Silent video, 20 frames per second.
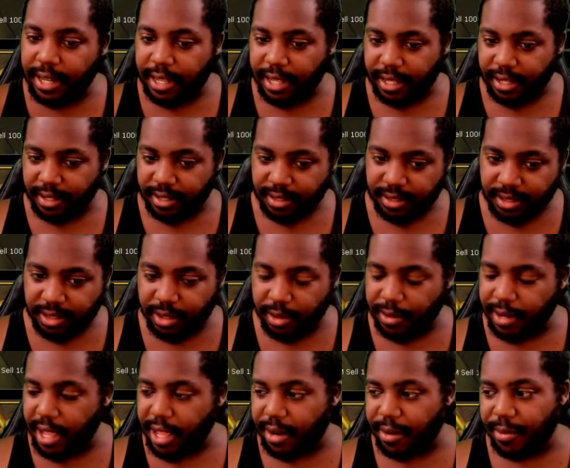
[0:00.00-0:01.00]
and throw
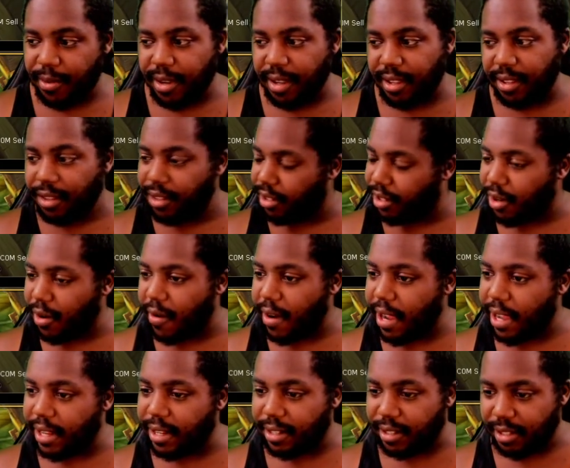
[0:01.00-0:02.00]
that away. You can go
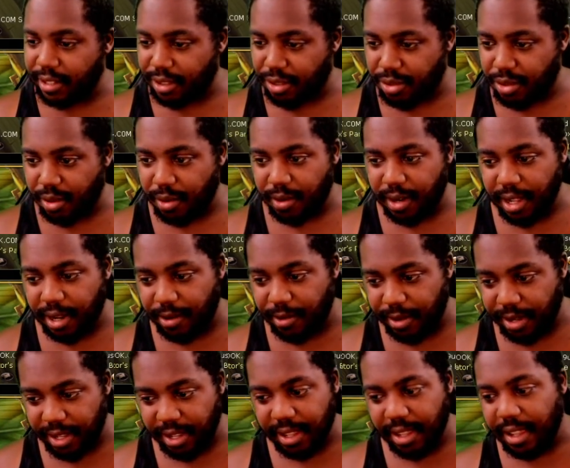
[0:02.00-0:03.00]
ahead and throw that
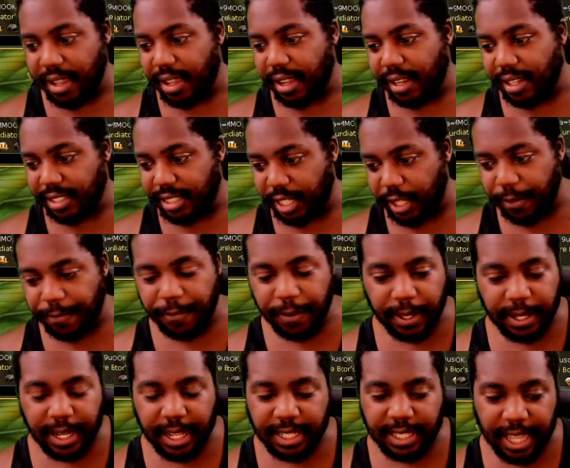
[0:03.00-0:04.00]
away. Because if
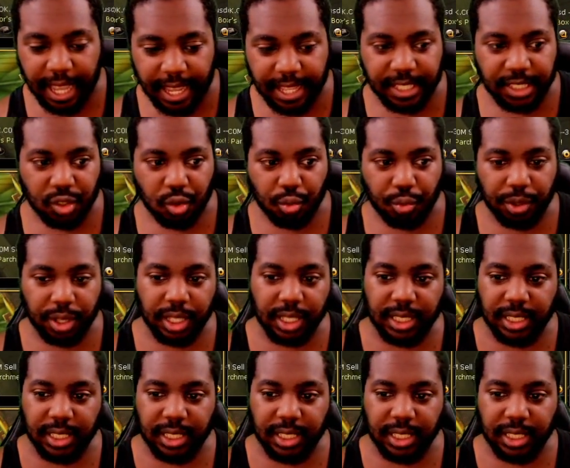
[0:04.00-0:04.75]
it has really